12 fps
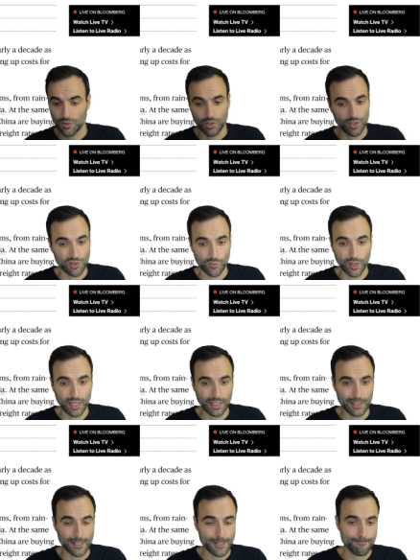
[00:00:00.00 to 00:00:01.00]
It's just the way it
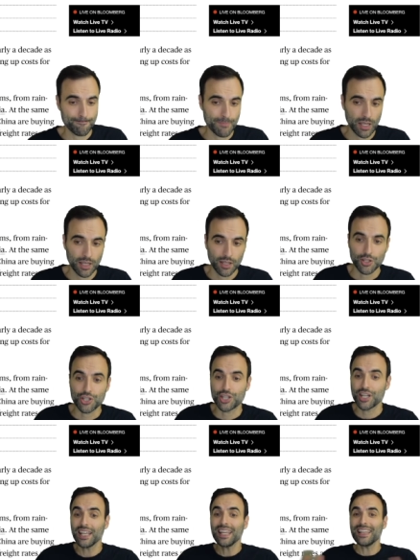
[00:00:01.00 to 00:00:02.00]
is.
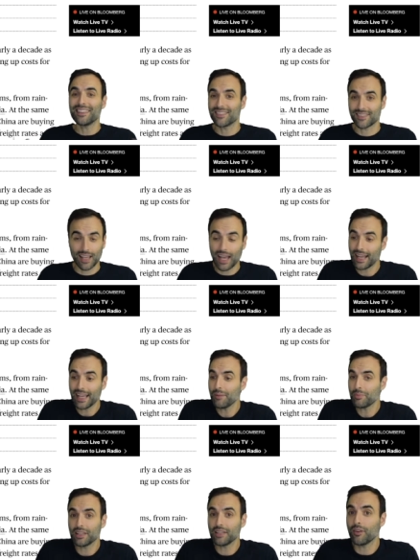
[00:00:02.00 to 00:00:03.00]
Jeans, I
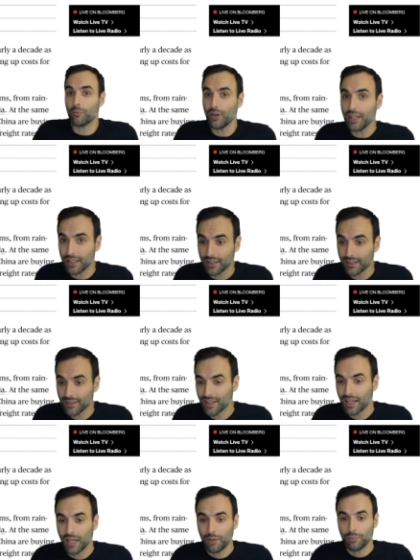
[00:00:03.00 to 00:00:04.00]
can't believe I'm reading
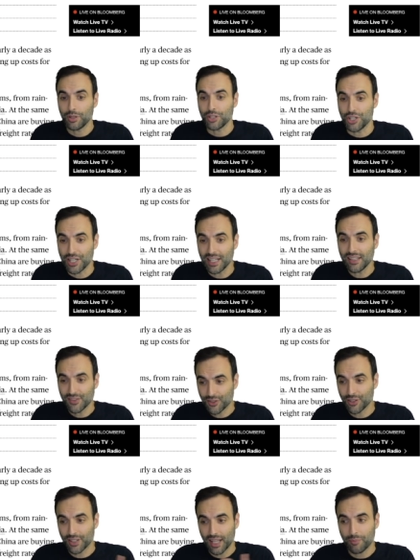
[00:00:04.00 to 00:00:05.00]
this, but jeans
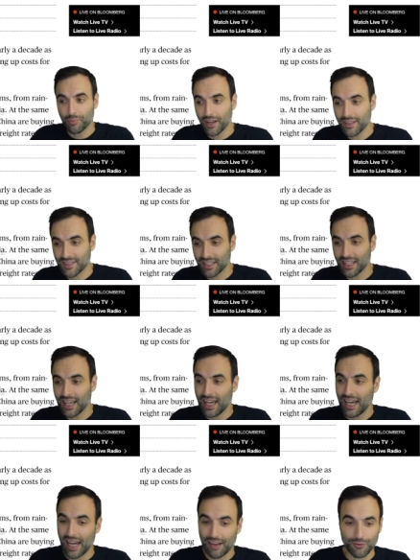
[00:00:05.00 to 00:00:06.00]
could get pricey
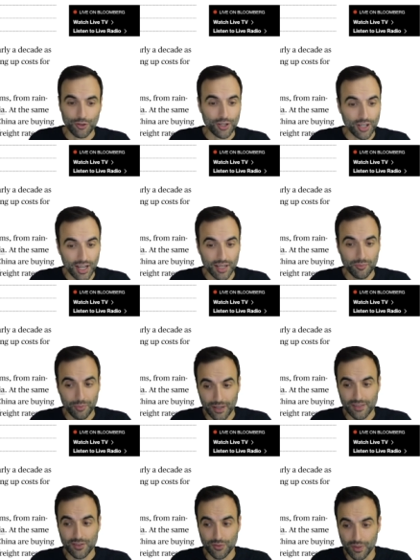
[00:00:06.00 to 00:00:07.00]
after cotton
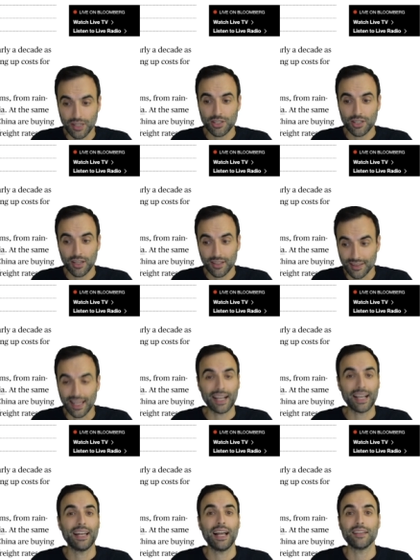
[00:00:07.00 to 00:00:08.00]
prices reach a
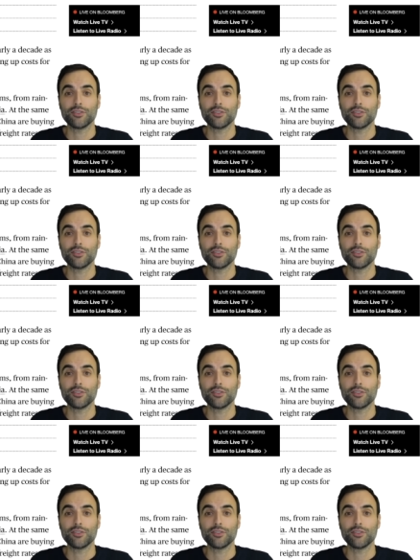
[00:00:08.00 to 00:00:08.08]
decade high.